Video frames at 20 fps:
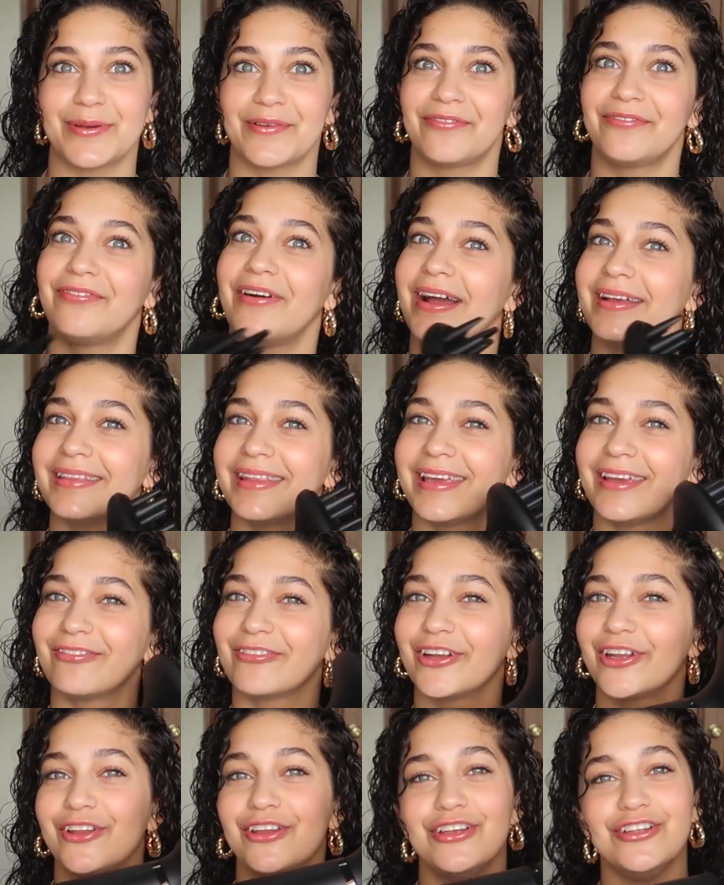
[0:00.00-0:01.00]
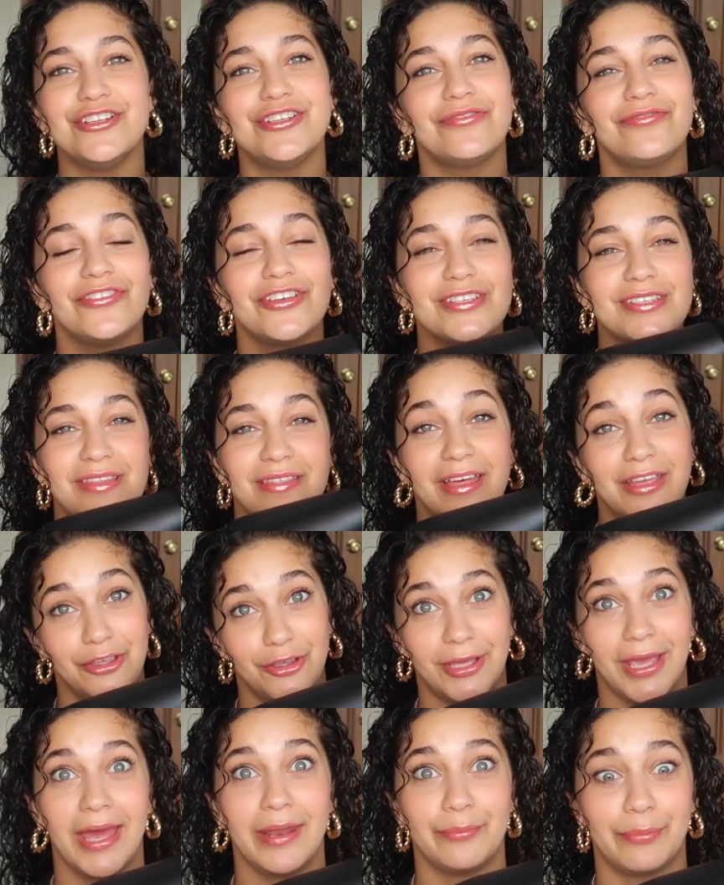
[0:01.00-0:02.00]
But finally I've got a new diffuser that
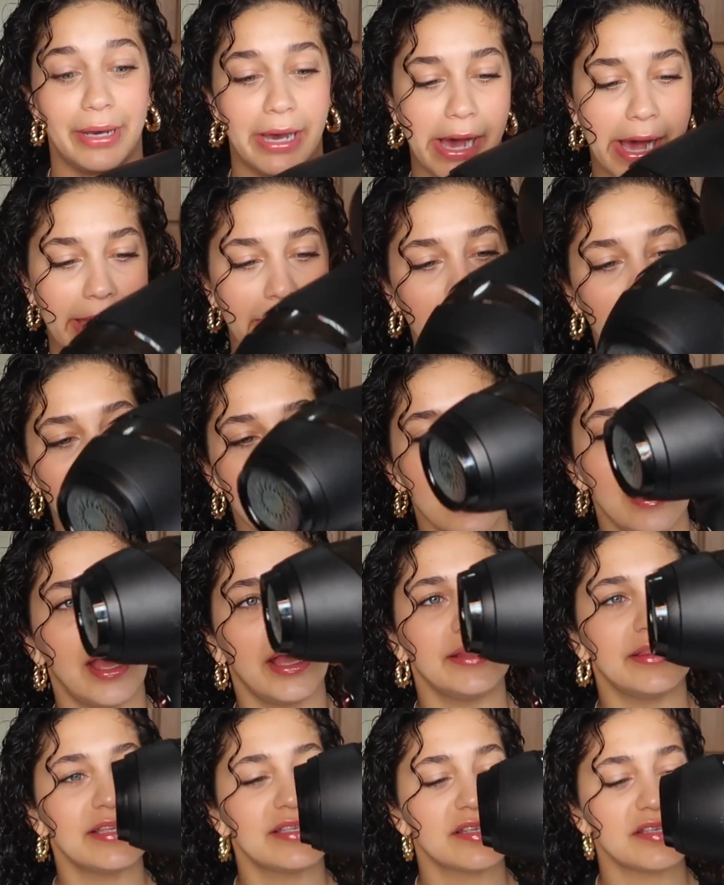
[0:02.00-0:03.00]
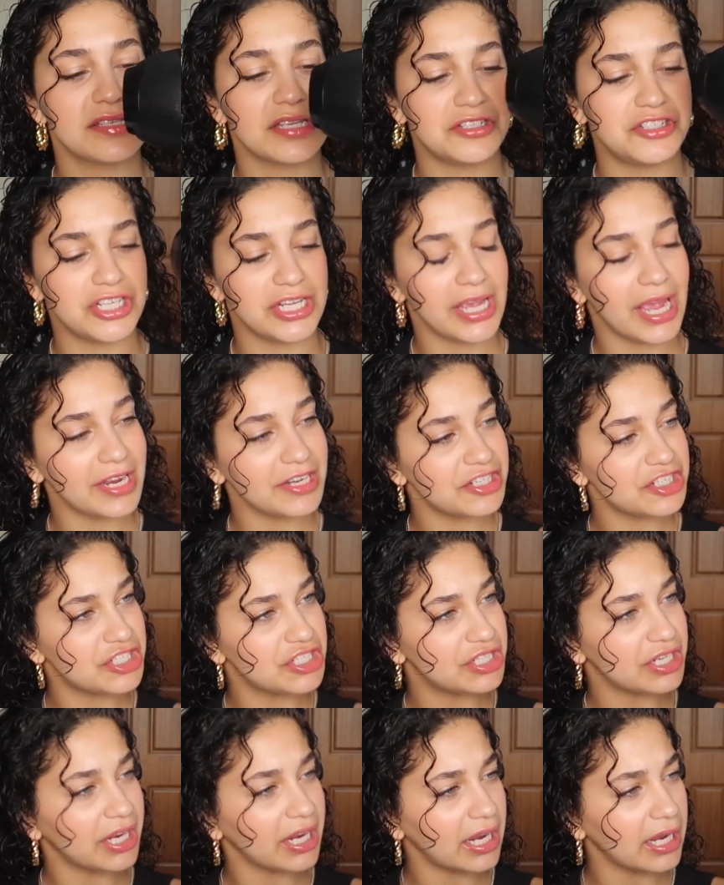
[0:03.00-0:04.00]
you can buy. This is a
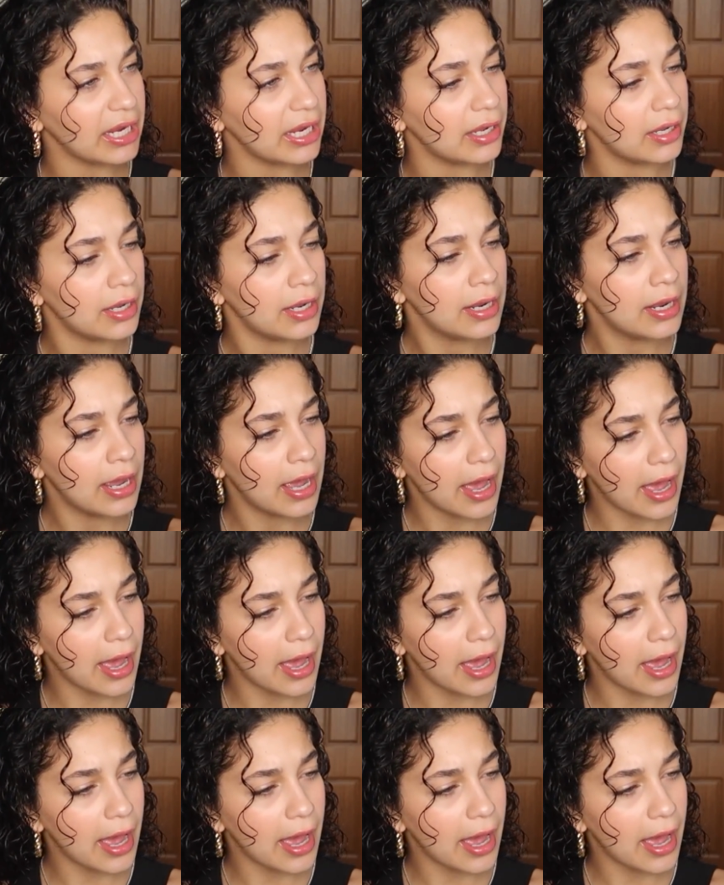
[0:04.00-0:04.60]
GHD.